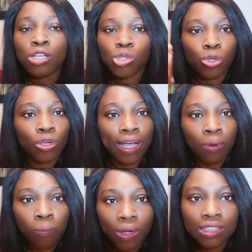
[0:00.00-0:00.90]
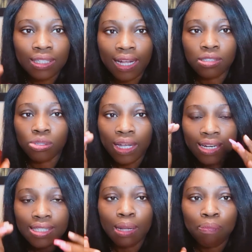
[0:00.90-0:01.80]
so you can watch that to
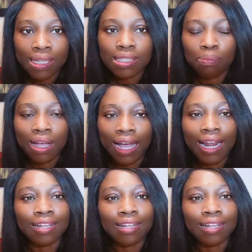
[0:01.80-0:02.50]
get a step-by-step guide.